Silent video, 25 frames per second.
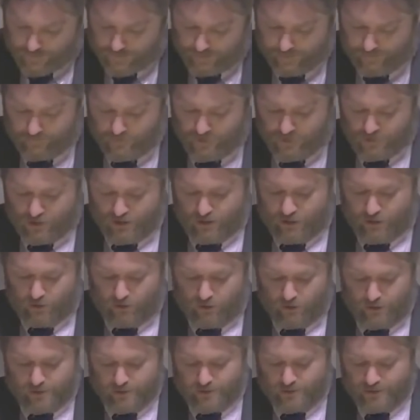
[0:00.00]
theme this
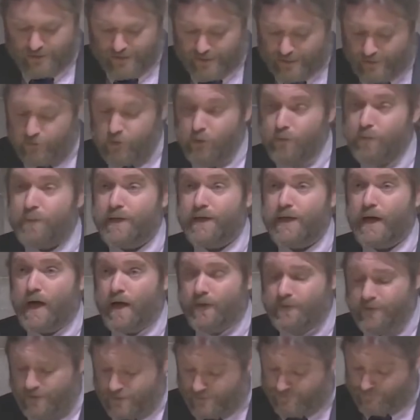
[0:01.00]
year is Together
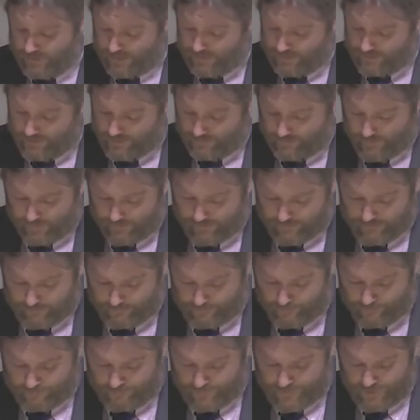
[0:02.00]
Beyond This Pandemic.
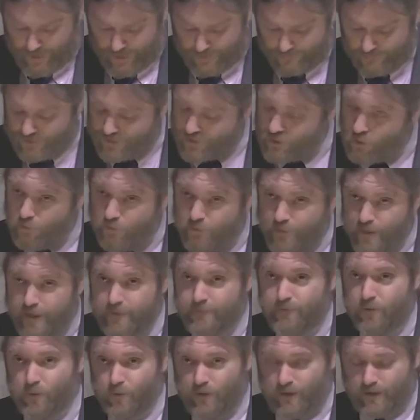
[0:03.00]
I'm so
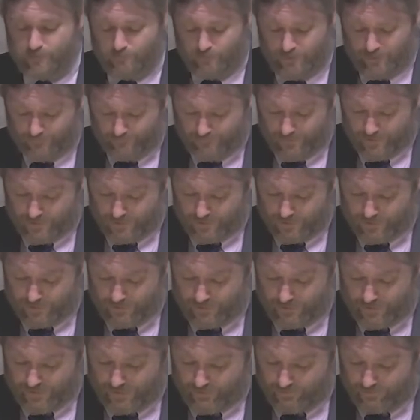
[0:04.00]
thankful we can be
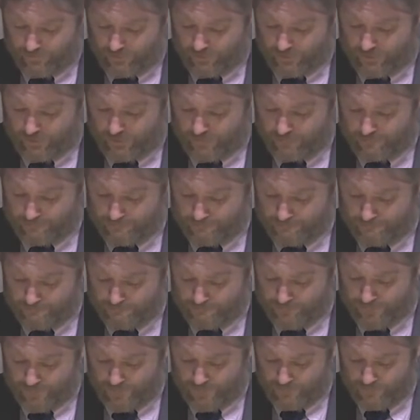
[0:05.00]
physically together again,
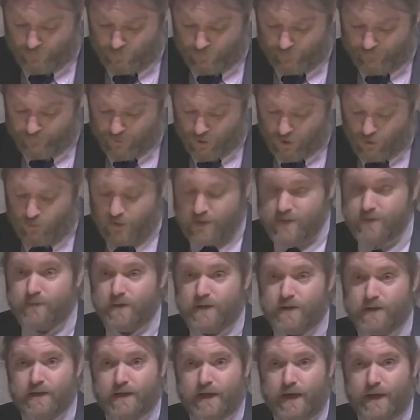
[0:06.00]
but we've always
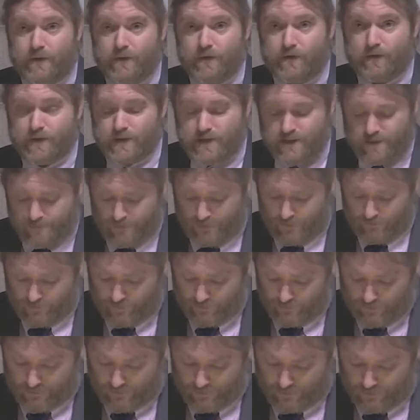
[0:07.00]
been together in
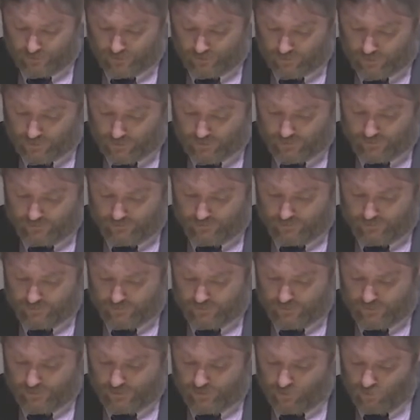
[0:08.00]
spirit and online,
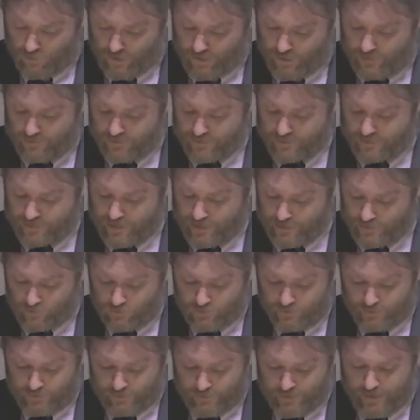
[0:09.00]
in a way that's not
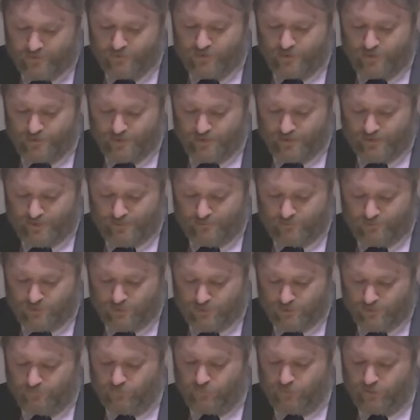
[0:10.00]
only allowed us to
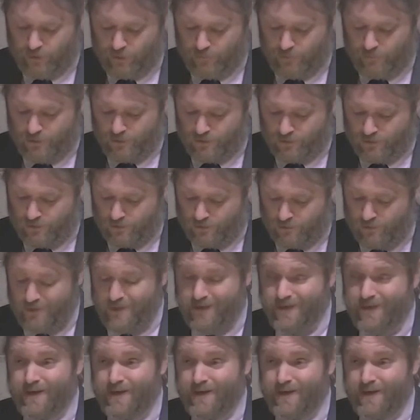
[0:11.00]
keep delivering our mission,